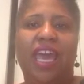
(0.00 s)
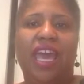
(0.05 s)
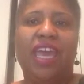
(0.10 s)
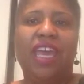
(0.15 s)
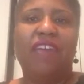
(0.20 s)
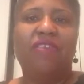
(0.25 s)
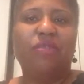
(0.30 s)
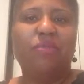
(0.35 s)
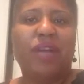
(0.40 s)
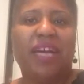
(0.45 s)

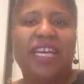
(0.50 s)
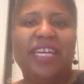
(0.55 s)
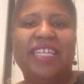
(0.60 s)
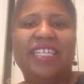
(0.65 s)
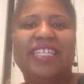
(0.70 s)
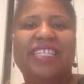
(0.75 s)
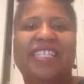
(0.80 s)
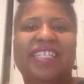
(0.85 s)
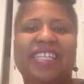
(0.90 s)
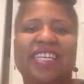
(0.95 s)
Hey everybody,
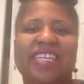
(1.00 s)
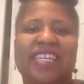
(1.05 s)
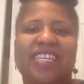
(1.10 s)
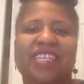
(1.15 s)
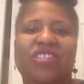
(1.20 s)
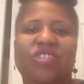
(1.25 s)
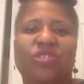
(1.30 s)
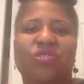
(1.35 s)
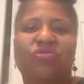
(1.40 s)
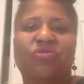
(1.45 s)
this
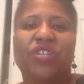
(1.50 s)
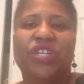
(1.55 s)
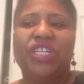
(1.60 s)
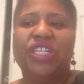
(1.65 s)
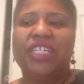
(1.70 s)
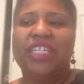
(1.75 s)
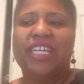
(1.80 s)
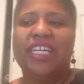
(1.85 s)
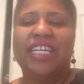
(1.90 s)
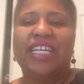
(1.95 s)
is
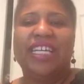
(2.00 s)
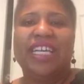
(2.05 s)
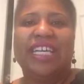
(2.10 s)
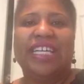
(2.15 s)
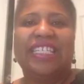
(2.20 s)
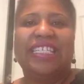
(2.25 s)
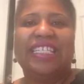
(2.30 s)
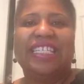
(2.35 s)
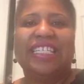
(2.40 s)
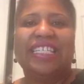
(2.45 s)
Larilia,
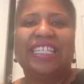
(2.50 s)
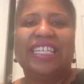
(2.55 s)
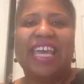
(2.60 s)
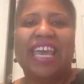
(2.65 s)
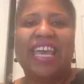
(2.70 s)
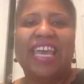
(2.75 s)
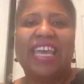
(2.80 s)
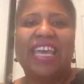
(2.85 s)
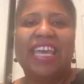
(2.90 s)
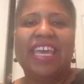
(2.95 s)
and
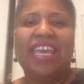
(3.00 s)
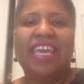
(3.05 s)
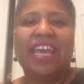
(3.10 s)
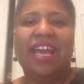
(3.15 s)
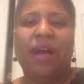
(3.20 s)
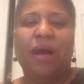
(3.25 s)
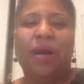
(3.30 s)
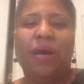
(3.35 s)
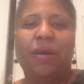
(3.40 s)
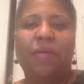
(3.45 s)
today
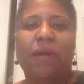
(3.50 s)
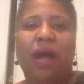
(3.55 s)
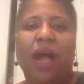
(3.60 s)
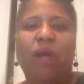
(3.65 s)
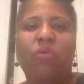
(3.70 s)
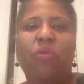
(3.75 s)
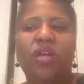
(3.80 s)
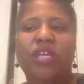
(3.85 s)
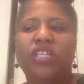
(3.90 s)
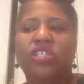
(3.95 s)

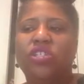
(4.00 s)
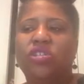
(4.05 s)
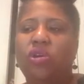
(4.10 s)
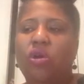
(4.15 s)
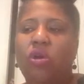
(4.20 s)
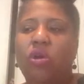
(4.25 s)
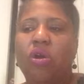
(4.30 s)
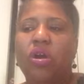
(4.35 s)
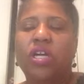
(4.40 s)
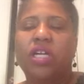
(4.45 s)
I want to
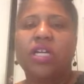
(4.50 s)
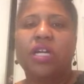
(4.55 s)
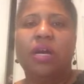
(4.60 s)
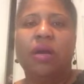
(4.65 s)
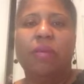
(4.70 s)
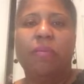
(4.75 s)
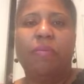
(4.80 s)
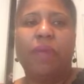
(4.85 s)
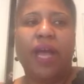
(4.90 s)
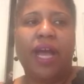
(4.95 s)
talk
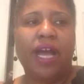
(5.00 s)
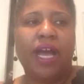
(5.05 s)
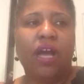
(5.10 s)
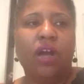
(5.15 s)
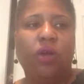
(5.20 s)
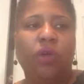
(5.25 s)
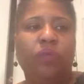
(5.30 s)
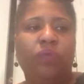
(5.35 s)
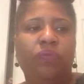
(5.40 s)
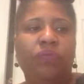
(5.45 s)

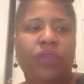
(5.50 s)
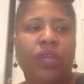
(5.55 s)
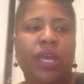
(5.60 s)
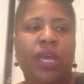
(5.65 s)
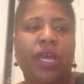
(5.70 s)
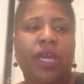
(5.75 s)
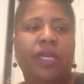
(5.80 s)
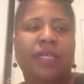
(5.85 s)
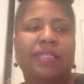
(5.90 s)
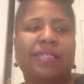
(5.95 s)
about
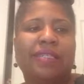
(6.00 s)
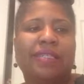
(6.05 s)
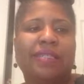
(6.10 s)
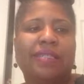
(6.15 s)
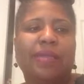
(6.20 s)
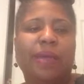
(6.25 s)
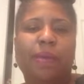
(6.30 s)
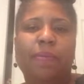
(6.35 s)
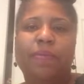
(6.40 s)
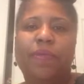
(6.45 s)

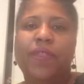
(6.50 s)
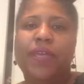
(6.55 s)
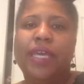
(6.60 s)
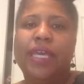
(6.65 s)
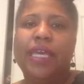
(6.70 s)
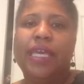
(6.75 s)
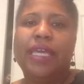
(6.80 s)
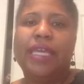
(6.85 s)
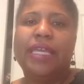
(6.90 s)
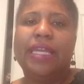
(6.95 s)

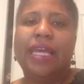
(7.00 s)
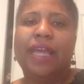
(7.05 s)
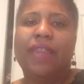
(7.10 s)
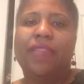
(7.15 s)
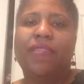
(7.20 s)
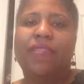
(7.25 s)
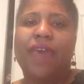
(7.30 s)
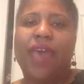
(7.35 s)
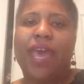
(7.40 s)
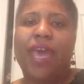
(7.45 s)
something
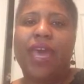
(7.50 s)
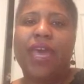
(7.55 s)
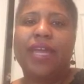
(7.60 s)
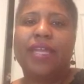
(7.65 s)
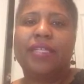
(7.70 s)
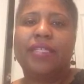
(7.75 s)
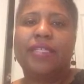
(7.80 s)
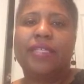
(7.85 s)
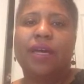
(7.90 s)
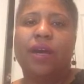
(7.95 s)

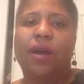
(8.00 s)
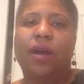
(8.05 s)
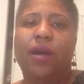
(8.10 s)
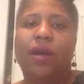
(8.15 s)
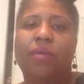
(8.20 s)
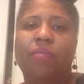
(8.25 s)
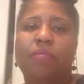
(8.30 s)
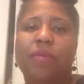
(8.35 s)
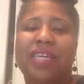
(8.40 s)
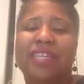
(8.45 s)
that
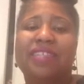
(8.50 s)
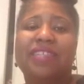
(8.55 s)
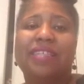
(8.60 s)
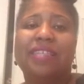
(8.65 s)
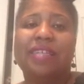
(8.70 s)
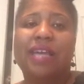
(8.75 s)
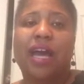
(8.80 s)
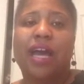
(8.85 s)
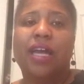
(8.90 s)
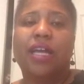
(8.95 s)

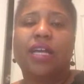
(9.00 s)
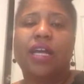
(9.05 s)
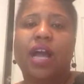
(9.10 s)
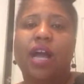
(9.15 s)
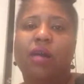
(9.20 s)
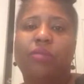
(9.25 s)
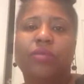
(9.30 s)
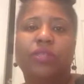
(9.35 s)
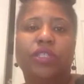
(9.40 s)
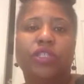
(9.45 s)
is not
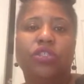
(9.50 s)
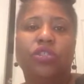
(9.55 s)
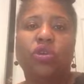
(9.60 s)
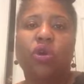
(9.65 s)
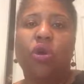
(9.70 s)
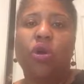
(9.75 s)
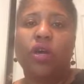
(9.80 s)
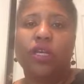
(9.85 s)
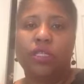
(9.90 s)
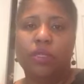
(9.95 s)
commonly
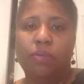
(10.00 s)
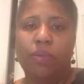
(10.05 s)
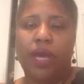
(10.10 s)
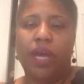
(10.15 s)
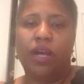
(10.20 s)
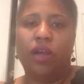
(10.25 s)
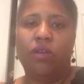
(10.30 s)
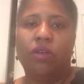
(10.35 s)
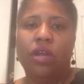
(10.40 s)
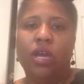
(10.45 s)
talked
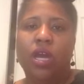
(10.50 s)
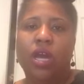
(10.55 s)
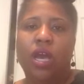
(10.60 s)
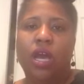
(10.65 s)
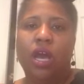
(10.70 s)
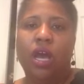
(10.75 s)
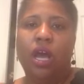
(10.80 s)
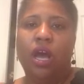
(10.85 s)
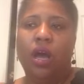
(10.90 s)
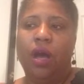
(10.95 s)
about
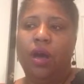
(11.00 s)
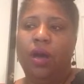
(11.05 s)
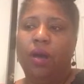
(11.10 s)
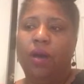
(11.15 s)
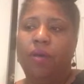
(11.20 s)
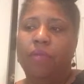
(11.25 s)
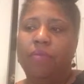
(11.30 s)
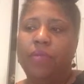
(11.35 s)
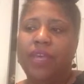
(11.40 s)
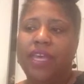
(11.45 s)

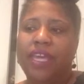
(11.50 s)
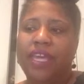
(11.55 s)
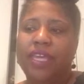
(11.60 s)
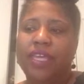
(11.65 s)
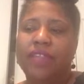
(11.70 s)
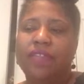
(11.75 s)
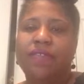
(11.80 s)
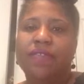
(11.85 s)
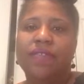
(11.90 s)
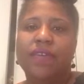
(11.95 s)

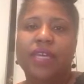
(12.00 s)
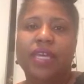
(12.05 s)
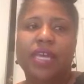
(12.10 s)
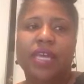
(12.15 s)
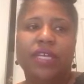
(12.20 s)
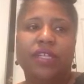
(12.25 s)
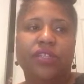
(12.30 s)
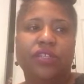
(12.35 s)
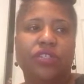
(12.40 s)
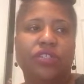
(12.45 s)
in
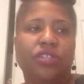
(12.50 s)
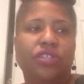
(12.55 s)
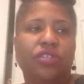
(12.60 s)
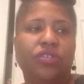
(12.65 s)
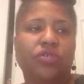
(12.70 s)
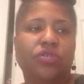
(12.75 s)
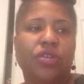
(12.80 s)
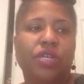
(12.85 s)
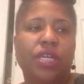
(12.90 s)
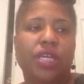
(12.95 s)
the
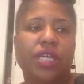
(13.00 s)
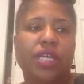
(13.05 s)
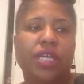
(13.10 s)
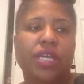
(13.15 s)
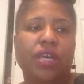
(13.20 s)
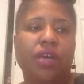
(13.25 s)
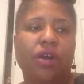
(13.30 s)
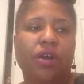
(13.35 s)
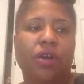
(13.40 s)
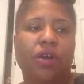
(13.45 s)

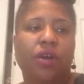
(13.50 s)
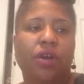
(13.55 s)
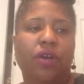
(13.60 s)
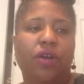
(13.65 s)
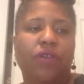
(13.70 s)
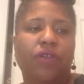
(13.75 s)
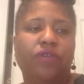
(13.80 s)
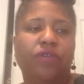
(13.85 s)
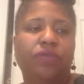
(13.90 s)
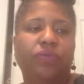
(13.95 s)
industry
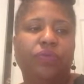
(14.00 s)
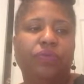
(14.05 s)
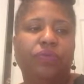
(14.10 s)
of